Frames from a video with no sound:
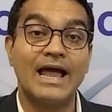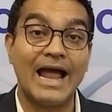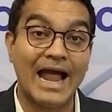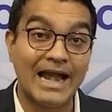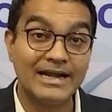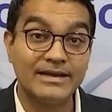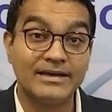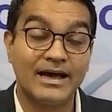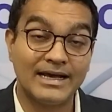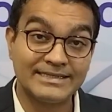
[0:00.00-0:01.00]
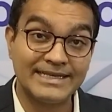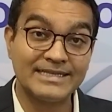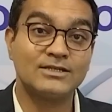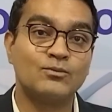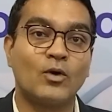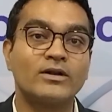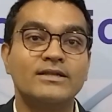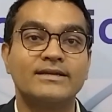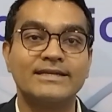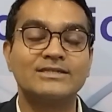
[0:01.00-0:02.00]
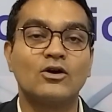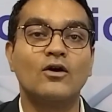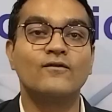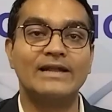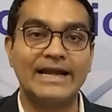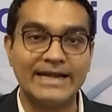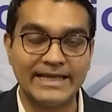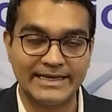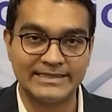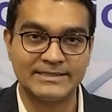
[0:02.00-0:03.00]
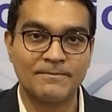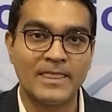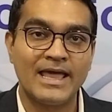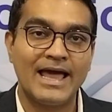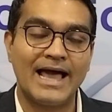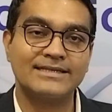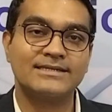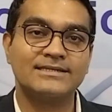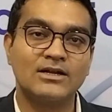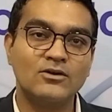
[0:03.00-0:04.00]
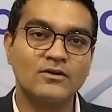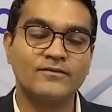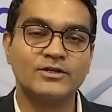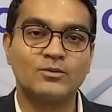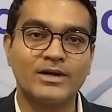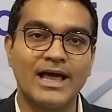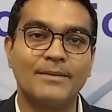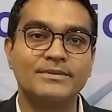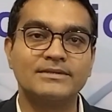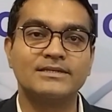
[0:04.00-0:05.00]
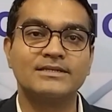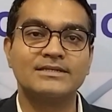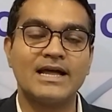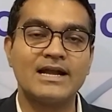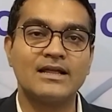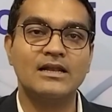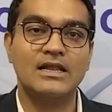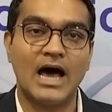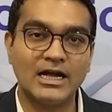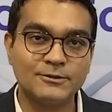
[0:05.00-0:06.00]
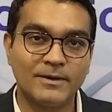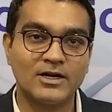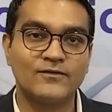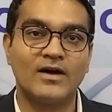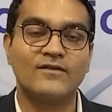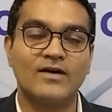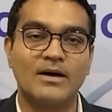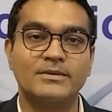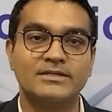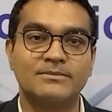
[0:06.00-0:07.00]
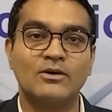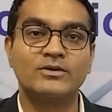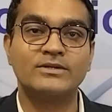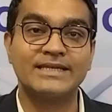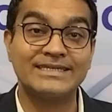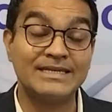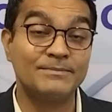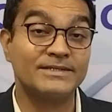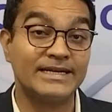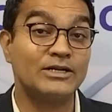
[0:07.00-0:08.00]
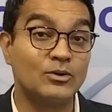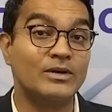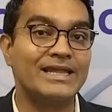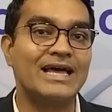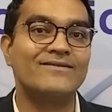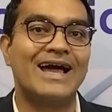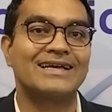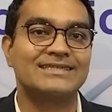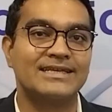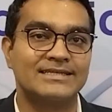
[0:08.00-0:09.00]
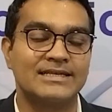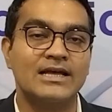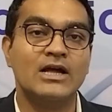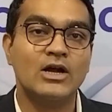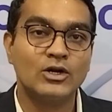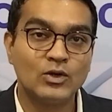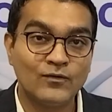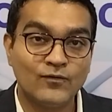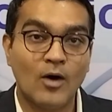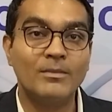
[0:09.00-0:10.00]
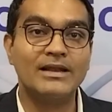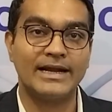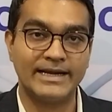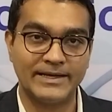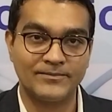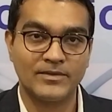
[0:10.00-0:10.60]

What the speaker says: and assess what the risk of lending is. As a result of which, what happens is that a large part of our farmers, about 60%, only have access to formal lending.